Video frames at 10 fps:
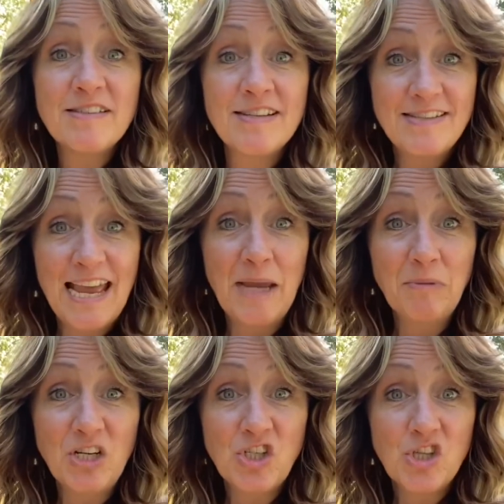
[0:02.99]
Today I'm
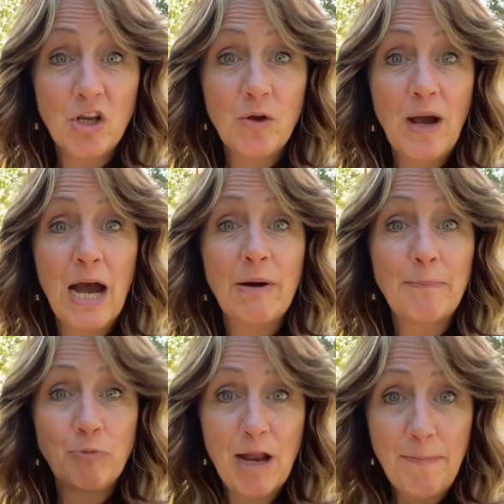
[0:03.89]
going to show you how I
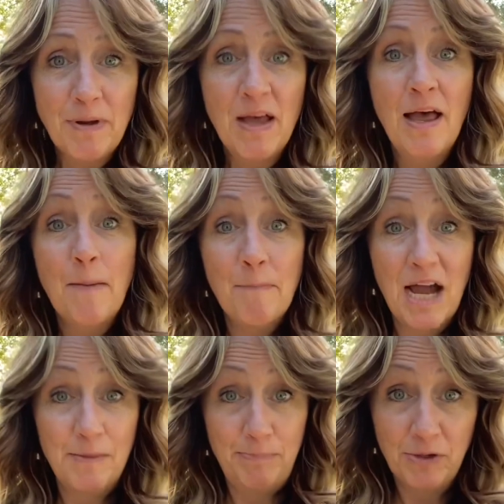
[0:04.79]
prep
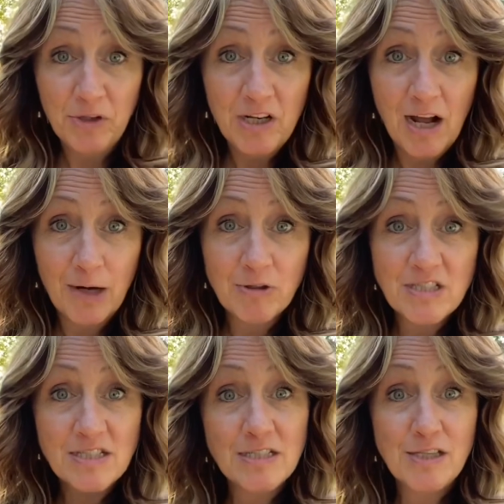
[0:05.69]
my bearded
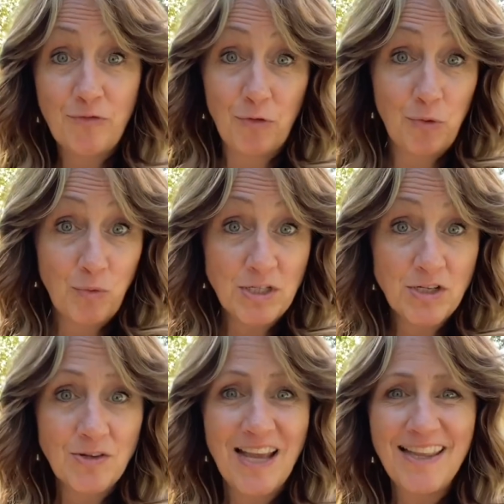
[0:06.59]
irises for the
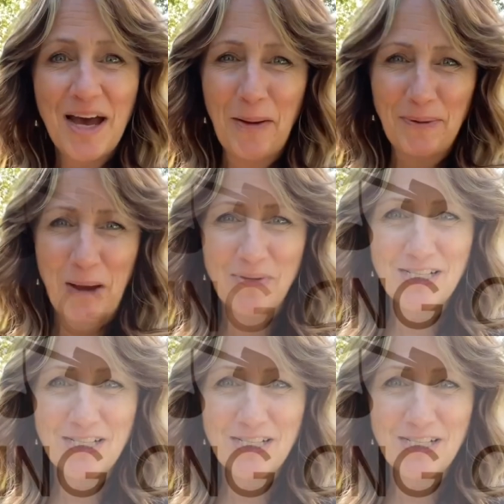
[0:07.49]
winter and the upcoming